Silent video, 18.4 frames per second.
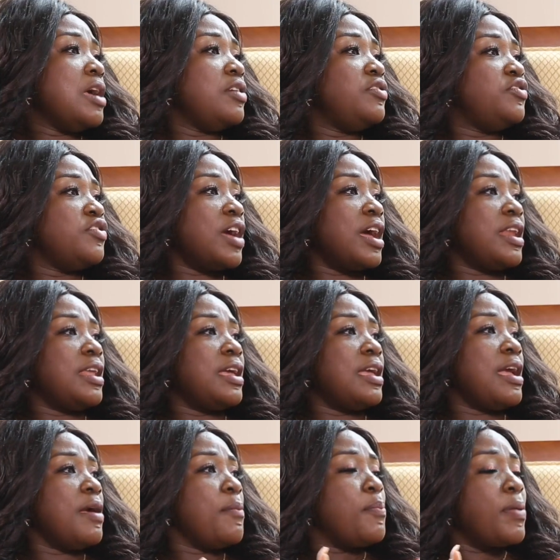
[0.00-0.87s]

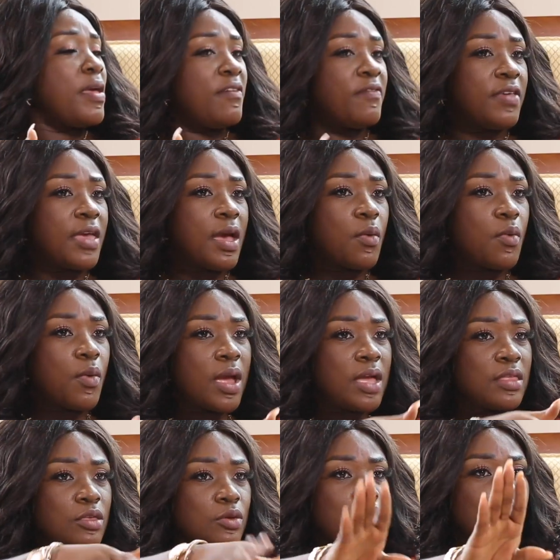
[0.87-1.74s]
Adriane a pave a
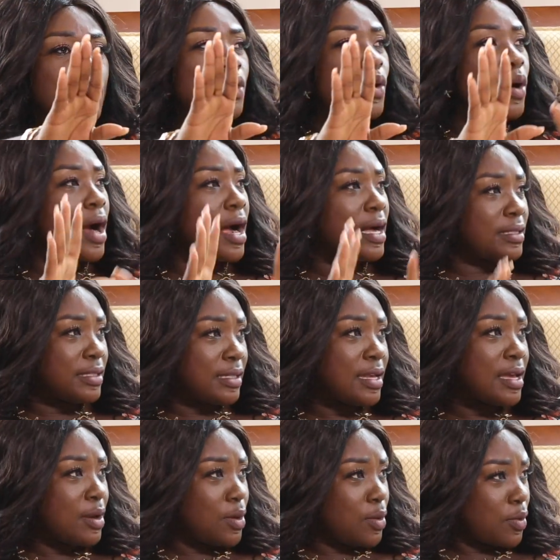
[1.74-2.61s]
way through your heart,
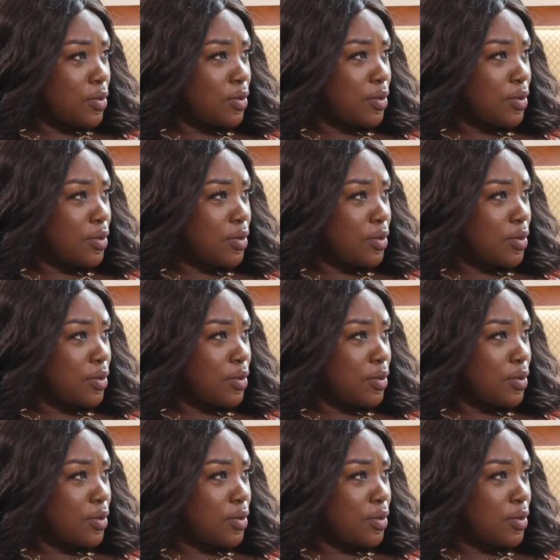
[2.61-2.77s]
and you know,